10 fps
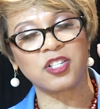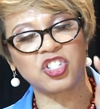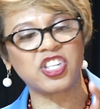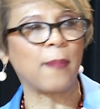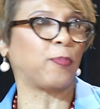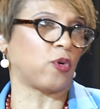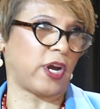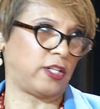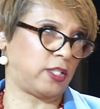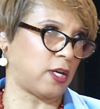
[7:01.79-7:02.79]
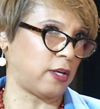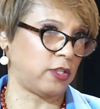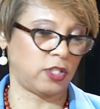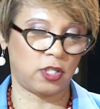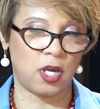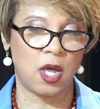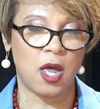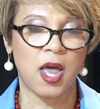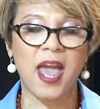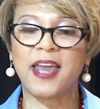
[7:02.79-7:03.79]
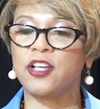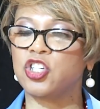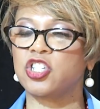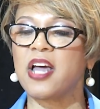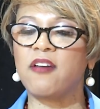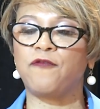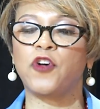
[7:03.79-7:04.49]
separates us and instead